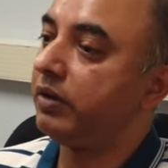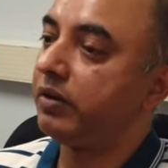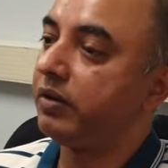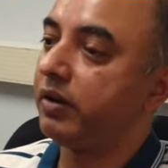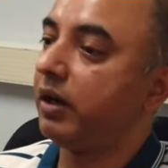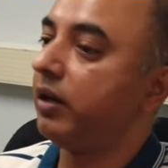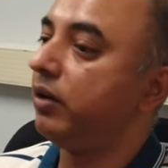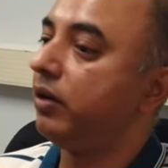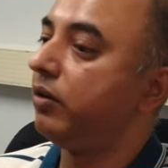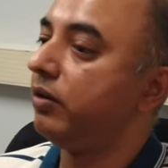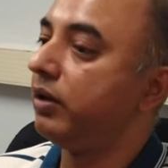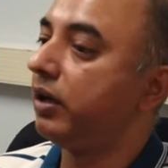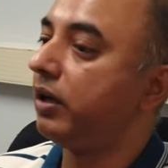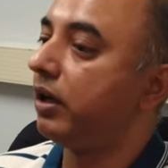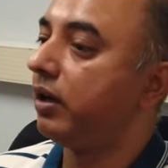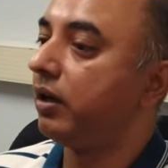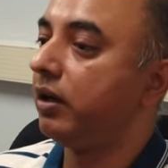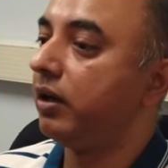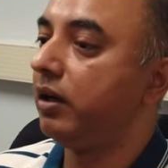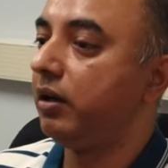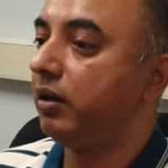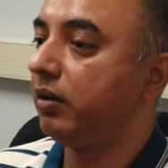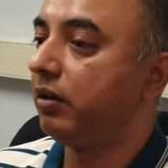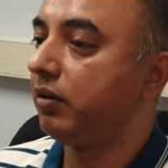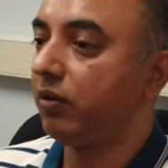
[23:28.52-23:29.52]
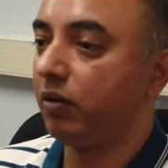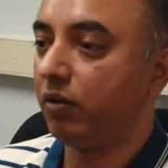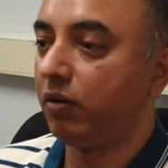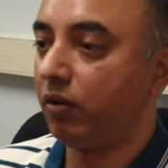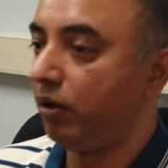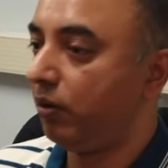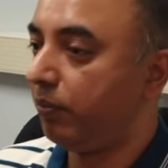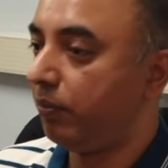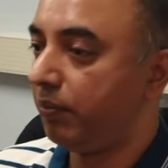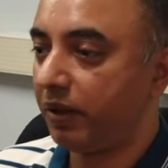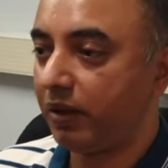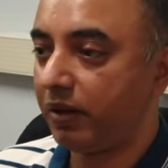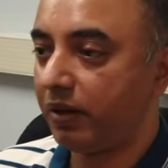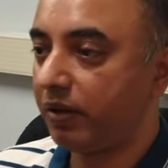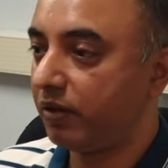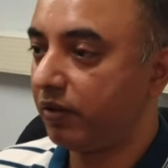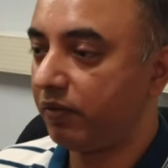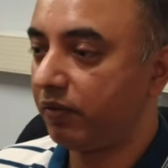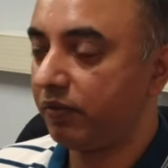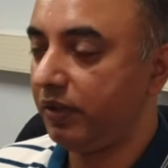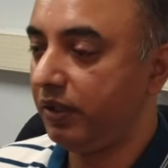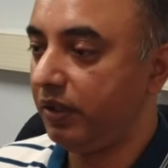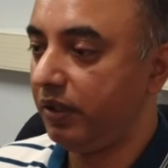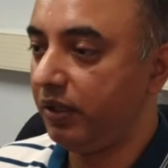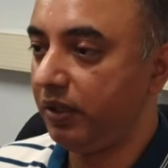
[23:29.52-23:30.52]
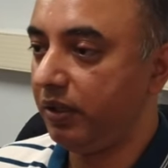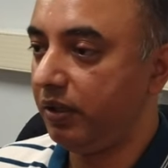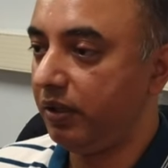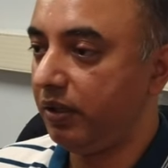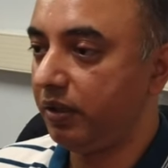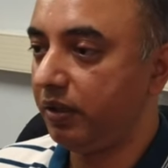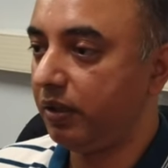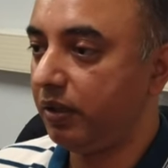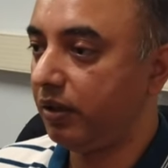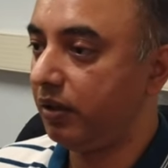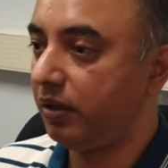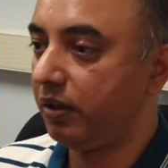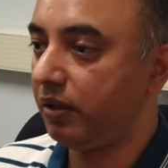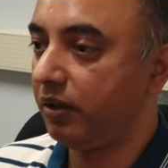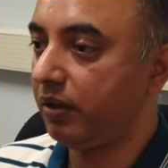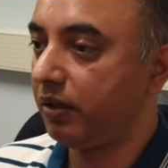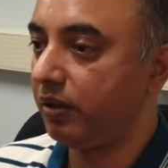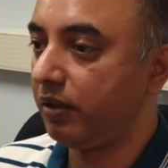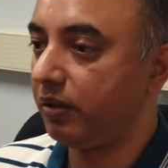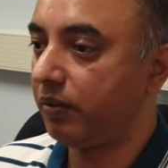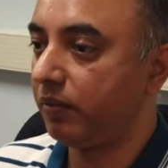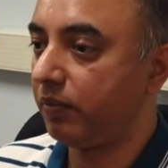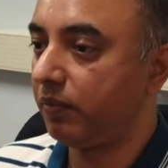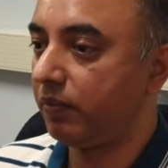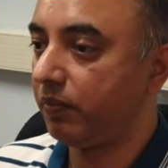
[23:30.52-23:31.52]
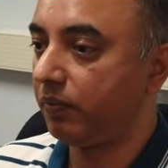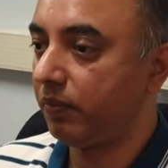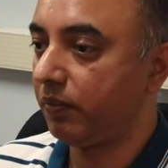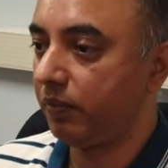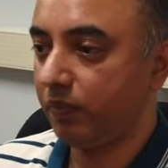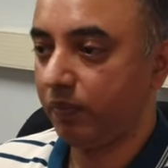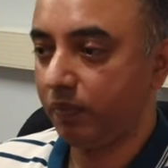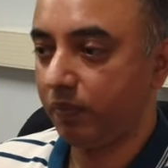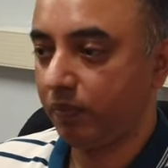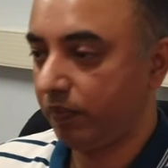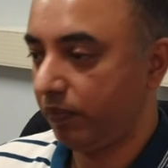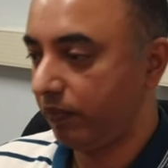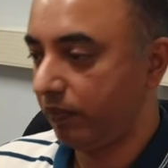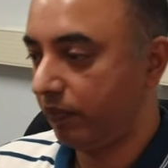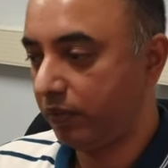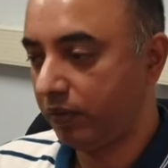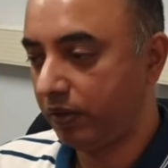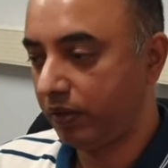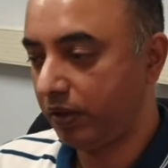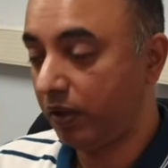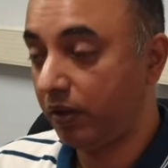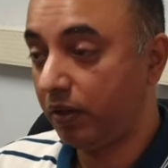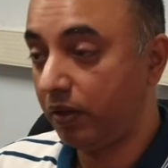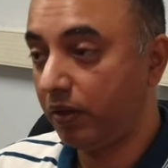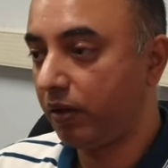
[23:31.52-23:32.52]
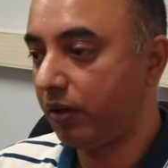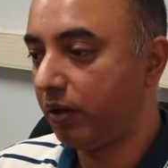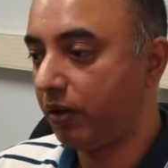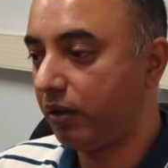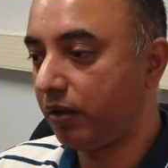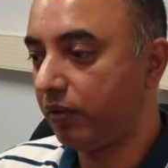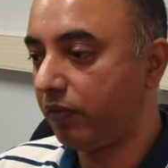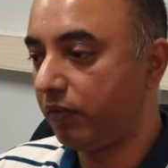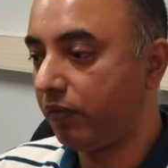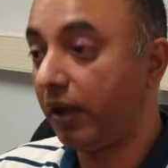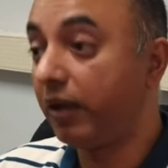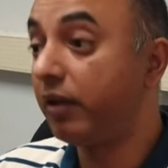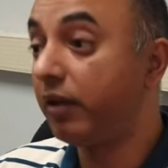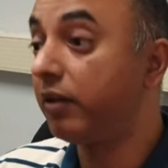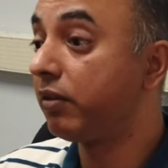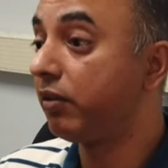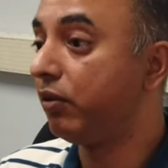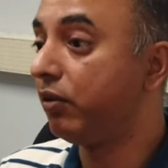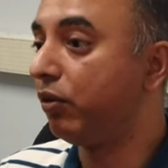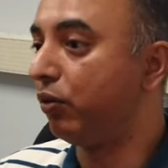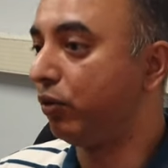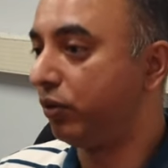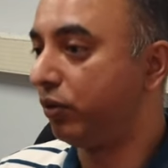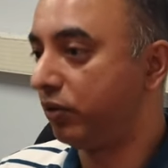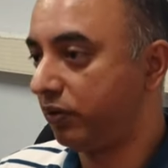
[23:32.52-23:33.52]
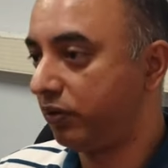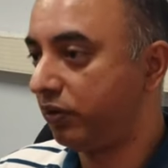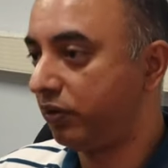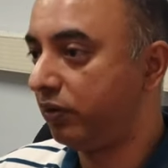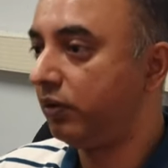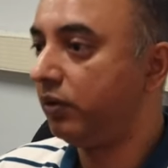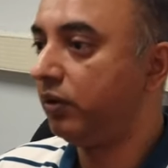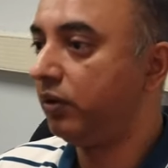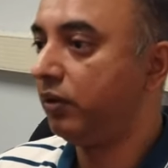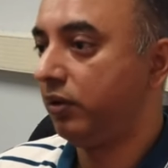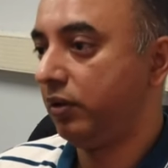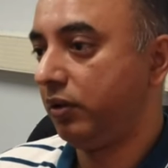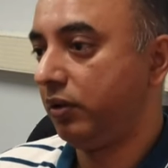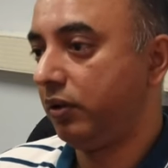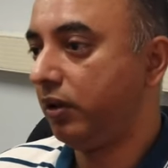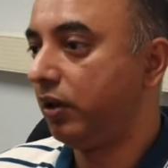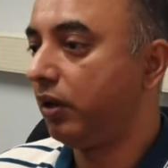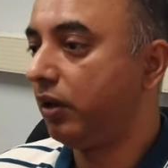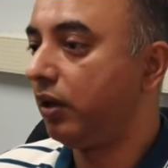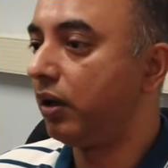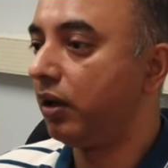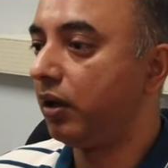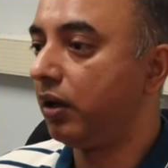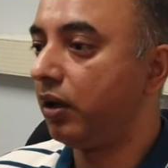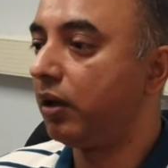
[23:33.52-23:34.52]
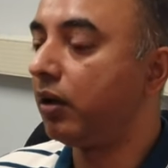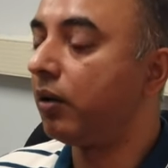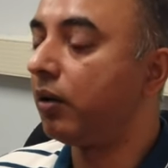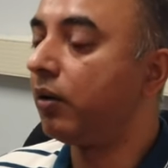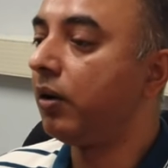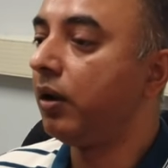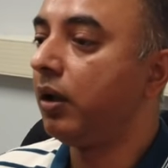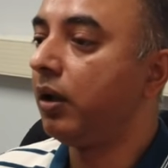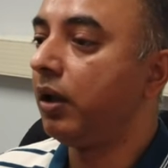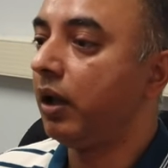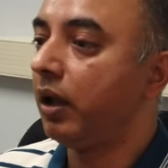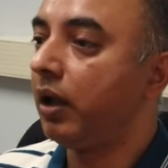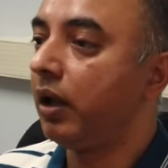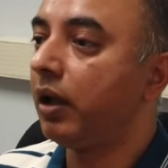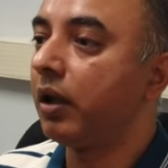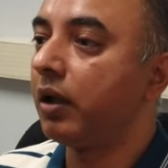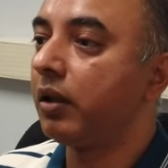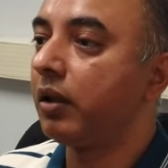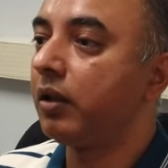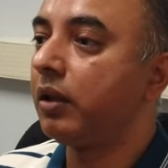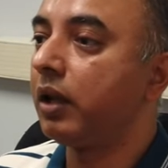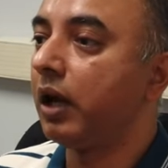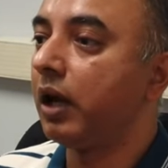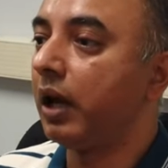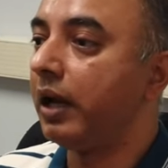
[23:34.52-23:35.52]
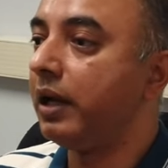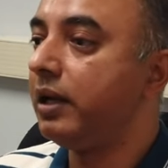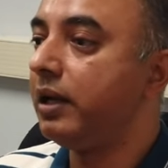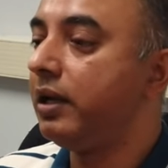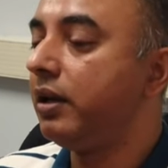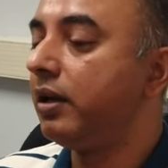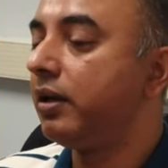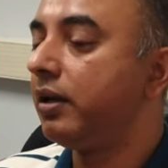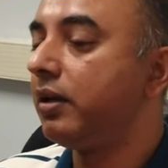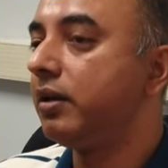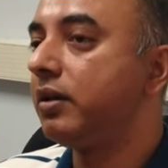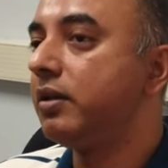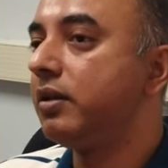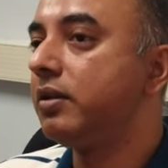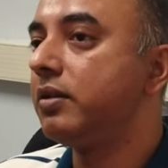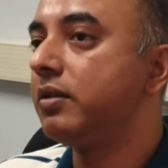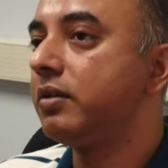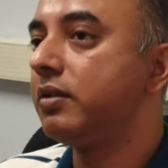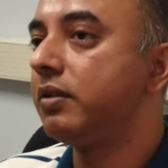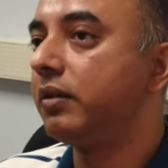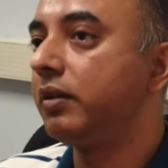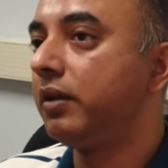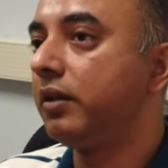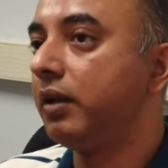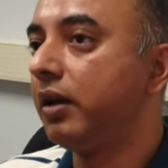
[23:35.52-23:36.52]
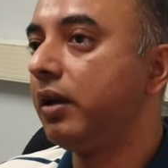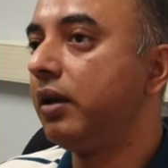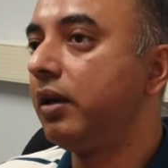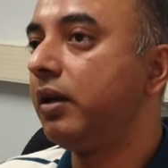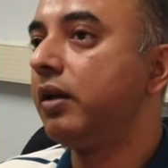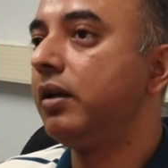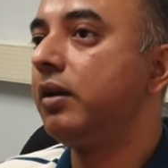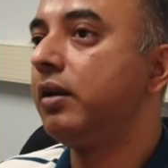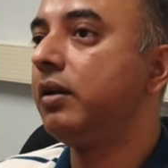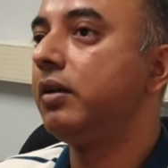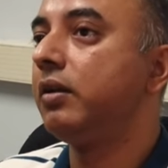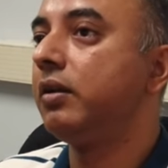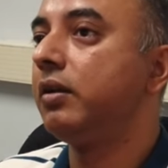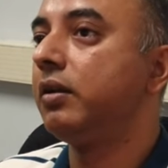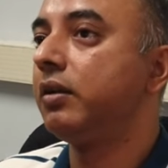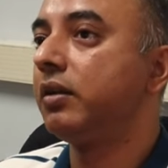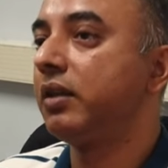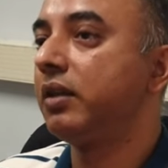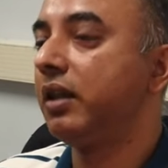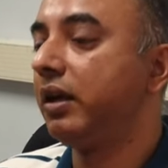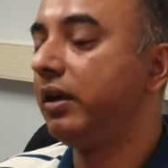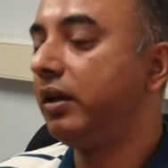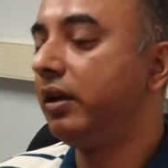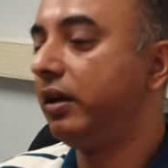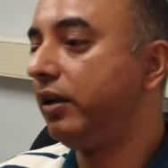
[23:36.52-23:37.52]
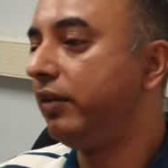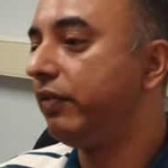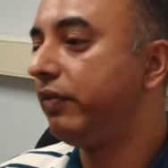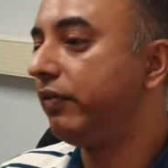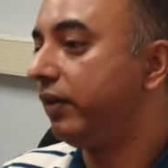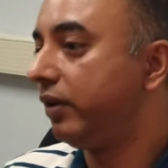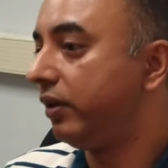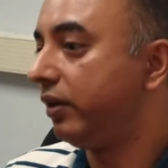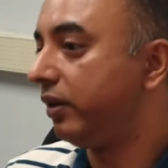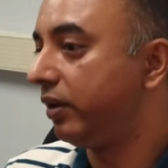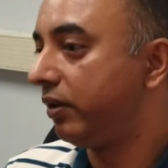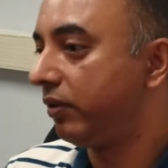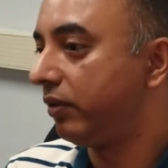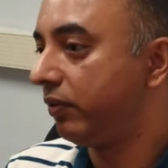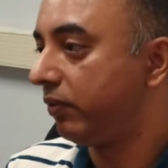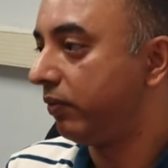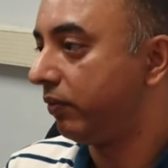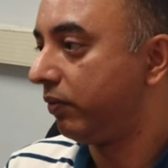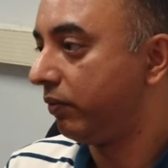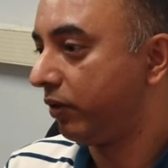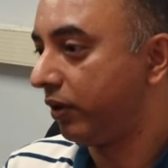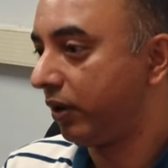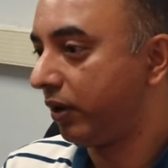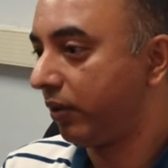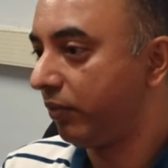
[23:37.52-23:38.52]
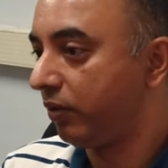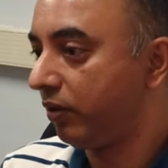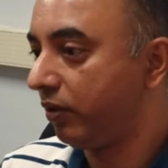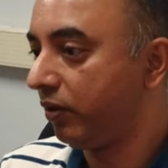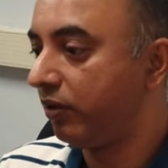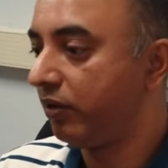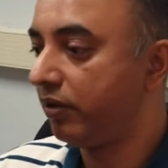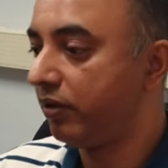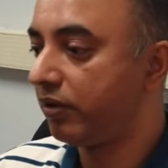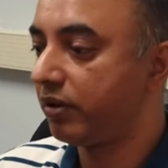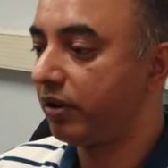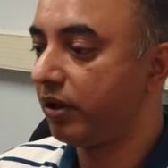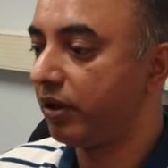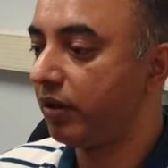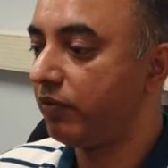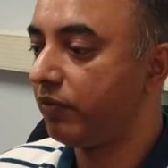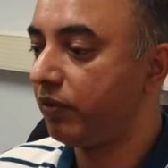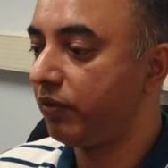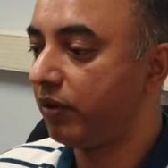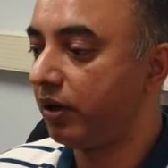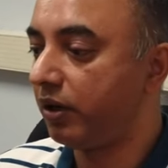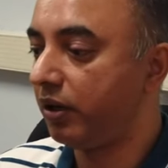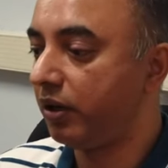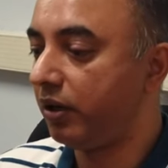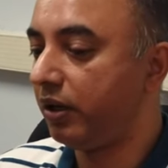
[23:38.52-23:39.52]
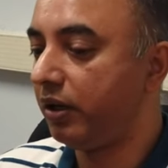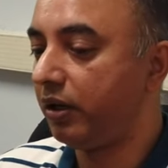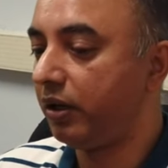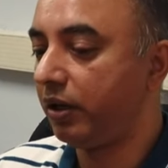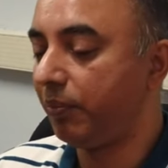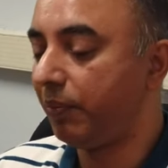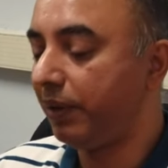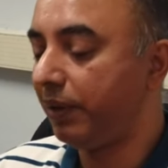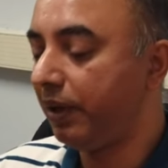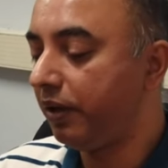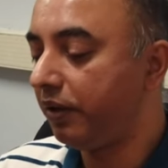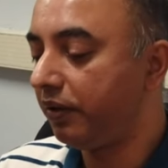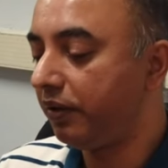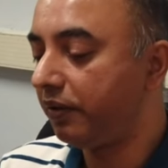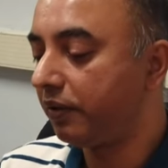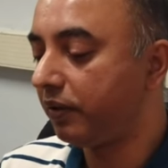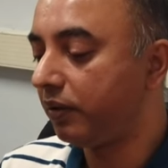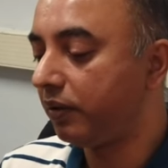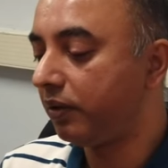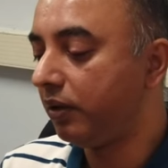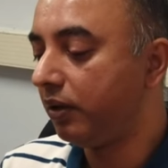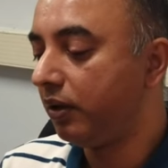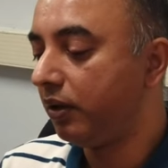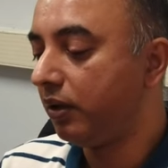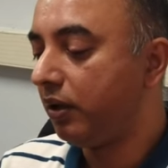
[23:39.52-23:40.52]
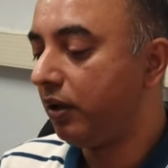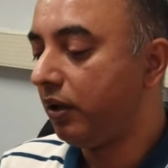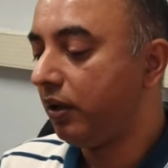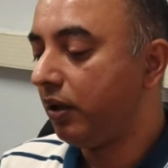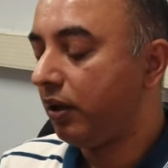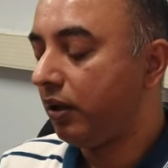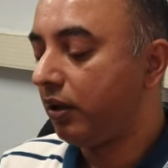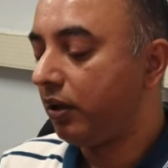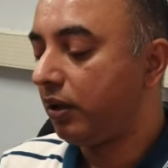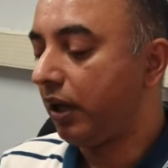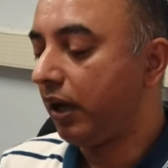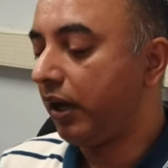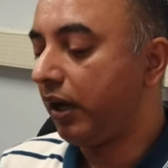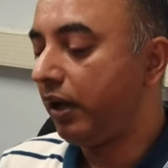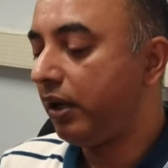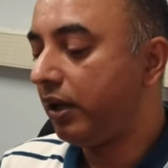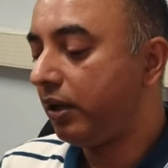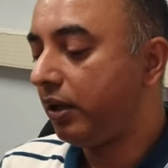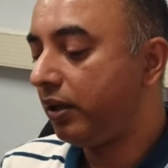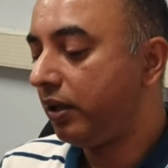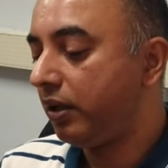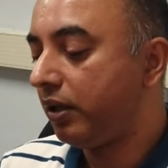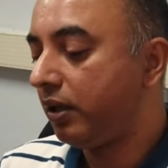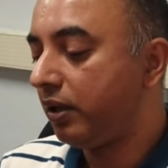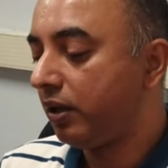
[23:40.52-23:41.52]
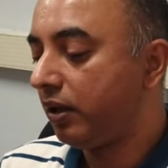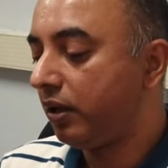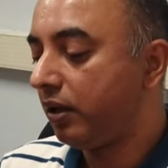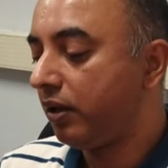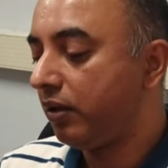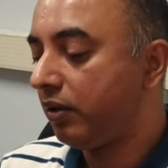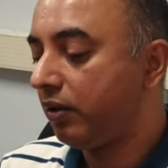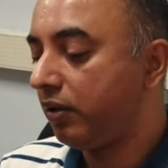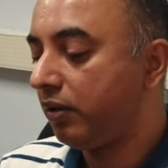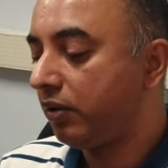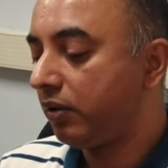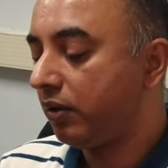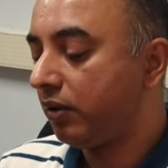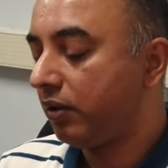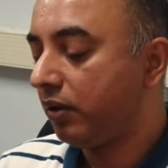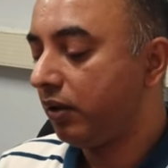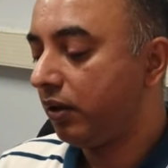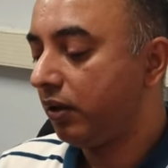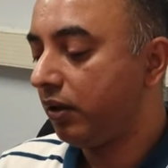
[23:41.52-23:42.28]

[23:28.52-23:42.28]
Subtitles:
We try to target all parts of the cell virus growth, and the idea is there slightly different than what I'm going to describe for RNA replication. The idea there is